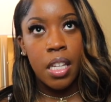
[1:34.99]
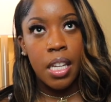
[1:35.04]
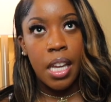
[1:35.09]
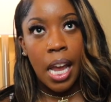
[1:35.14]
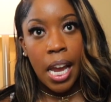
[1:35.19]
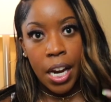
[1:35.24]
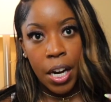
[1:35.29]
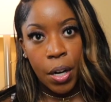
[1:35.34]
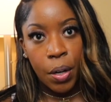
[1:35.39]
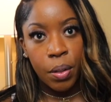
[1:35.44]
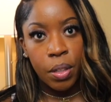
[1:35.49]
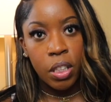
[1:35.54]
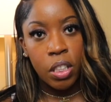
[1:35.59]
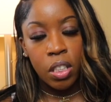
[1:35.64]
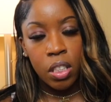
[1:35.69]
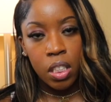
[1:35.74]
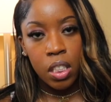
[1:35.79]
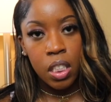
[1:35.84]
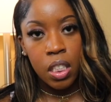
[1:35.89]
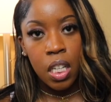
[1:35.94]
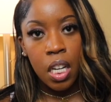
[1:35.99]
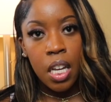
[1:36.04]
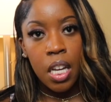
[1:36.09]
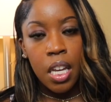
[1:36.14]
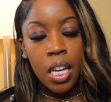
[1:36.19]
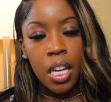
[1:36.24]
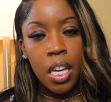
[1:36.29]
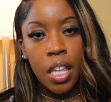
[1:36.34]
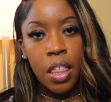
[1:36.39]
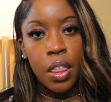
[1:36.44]
hair looks
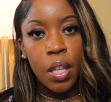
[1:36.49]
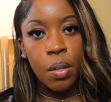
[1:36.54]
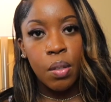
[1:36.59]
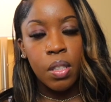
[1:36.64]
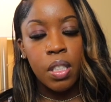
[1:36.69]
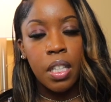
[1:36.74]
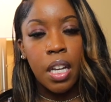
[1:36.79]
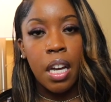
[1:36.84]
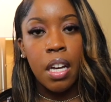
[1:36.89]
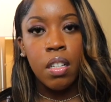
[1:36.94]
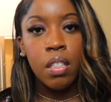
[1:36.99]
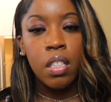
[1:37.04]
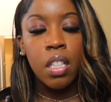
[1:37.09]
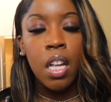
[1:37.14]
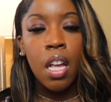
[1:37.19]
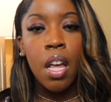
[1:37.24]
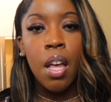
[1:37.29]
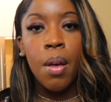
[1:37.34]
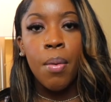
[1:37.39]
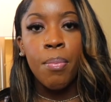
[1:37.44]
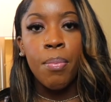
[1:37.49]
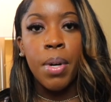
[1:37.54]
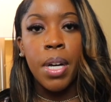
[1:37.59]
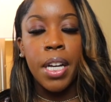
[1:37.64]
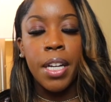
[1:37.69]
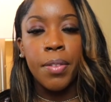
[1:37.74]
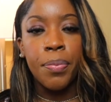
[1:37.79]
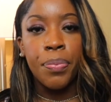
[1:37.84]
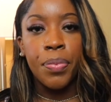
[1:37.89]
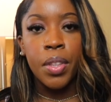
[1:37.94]
in those styles.
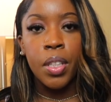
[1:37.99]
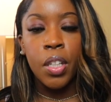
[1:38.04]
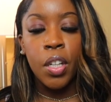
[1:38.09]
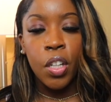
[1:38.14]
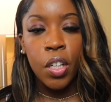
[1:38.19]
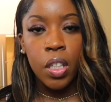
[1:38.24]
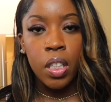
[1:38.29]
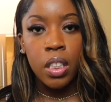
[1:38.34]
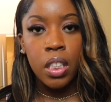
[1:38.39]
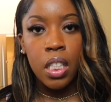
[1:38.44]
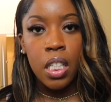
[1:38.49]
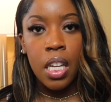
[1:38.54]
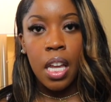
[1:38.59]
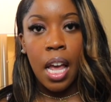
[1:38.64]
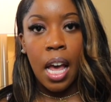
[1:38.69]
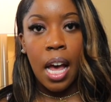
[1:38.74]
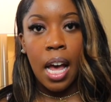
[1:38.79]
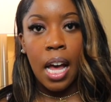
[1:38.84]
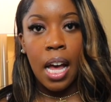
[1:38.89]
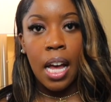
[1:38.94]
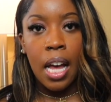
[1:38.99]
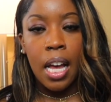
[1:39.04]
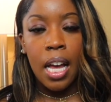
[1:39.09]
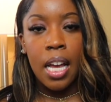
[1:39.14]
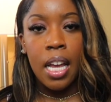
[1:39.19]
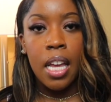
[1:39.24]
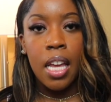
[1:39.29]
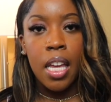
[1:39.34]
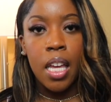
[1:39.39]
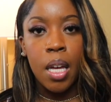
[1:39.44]
But currently
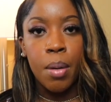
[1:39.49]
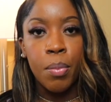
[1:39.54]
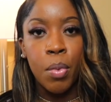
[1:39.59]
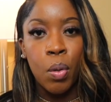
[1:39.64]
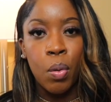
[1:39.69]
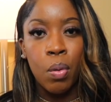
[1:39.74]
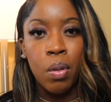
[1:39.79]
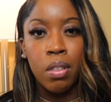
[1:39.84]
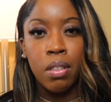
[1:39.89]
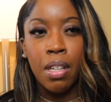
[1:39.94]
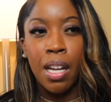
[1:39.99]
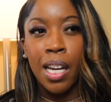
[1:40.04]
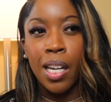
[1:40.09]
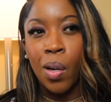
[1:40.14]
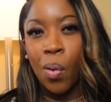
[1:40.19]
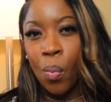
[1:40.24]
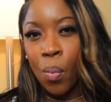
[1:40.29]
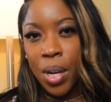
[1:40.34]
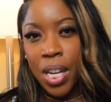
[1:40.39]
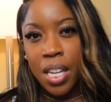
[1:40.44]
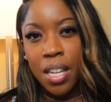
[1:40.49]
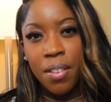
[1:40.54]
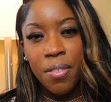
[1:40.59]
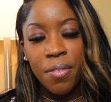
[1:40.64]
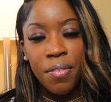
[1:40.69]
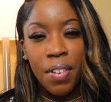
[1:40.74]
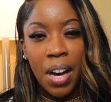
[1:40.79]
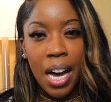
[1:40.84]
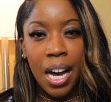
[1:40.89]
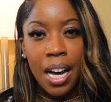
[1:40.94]
I am on like week
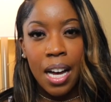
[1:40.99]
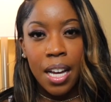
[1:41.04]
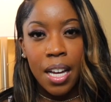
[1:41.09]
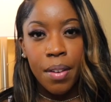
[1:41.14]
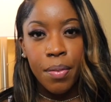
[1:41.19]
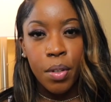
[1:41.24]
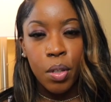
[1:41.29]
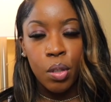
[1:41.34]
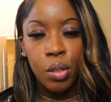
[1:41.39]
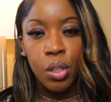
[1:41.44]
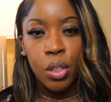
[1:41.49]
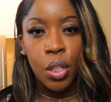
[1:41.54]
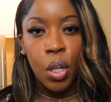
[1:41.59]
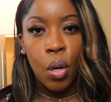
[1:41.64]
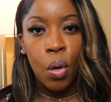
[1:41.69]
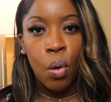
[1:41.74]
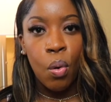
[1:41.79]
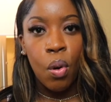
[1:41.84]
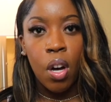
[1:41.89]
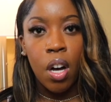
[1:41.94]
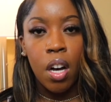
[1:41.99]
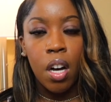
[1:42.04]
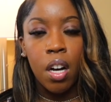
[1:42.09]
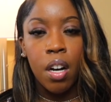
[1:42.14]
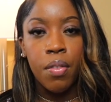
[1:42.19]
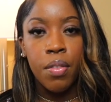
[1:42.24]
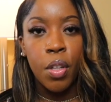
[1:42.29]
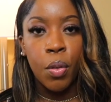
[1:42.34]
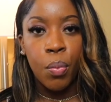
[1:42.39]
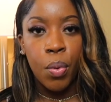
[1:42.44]
5 or so
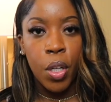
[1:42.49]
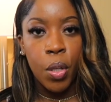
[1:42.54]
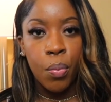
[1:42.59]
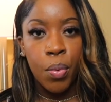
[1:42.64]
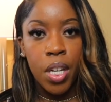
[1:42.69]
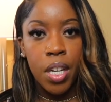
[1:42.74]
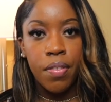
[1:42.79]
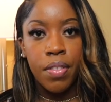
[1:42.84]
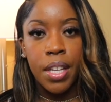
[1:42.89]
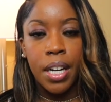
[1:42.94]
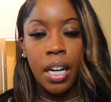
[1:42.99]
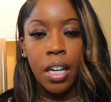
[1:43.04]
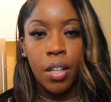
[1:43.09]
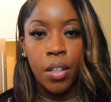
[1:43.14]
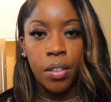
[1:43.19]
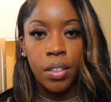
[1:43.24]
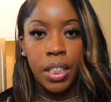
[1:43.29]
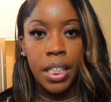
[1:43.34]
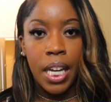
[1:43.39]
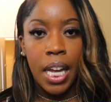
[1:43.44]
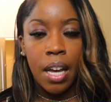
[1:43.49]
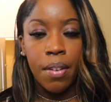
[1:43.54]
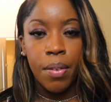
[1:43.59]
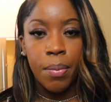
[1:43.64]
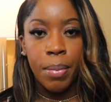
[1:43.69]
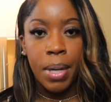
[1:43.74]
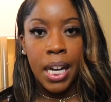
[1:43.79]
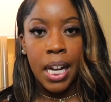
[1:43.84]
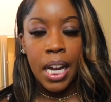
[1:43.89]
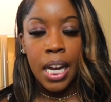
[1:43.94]
of the quick weave that I currently have in
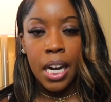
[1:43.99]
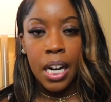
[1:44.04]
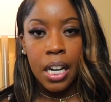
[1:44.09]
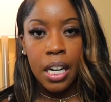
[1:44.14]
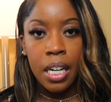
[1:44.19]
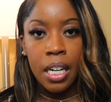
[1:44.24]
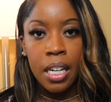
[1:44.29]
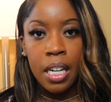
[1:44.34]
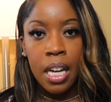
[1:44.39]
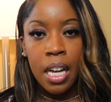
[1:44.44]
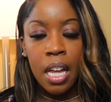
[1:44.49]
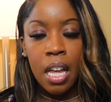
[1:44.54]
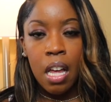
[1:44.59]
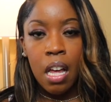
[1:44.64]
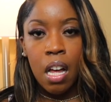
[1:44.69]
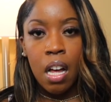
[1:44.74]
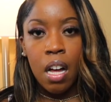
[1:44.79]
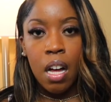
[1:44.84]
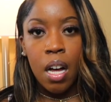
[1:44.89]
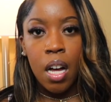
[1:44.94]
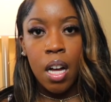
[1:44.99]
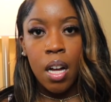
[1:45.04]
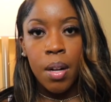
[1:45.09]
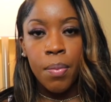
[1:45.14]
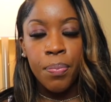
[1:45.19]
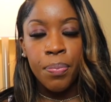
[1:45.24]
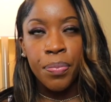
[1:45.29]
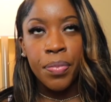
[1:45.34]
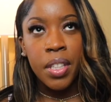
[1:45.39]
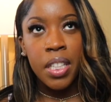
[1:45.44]
my hair.
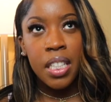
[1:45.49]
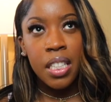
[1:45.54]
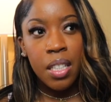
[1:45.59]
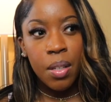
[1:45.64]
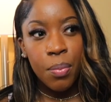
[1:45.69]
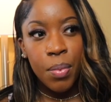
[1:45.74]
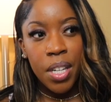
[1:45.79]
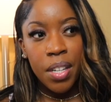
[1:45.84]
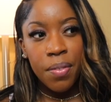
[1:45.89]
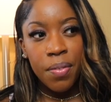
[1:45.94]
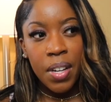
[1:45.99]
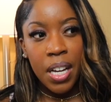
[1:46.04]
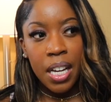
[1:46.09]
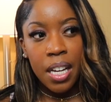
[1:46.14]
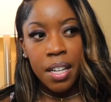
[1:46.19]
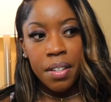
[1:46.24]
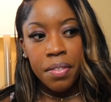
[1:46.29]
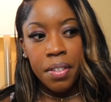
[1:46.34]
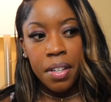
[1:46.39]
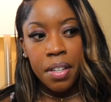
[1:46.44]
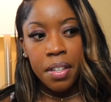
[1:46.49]
Is it week 5?